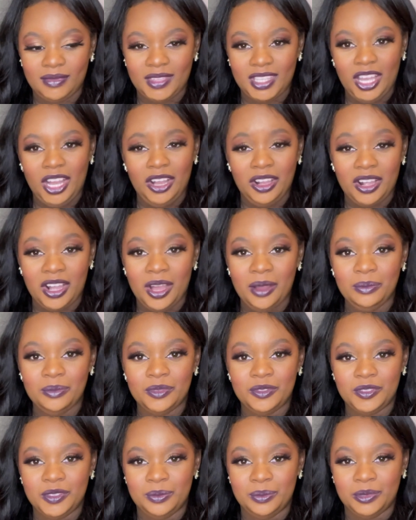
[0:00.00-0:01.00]

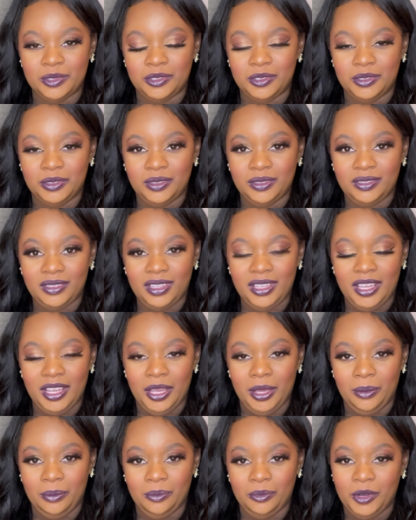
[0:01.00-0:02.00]
uncomfortable.
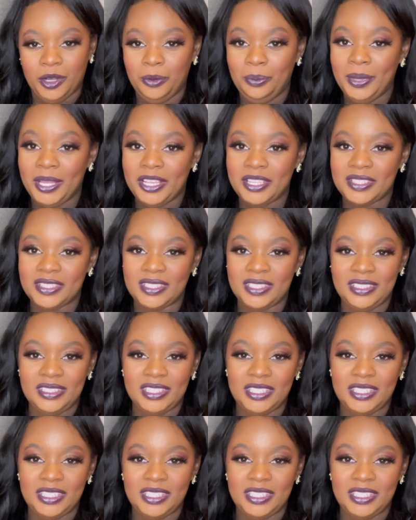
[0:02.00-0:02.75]
Well, personally,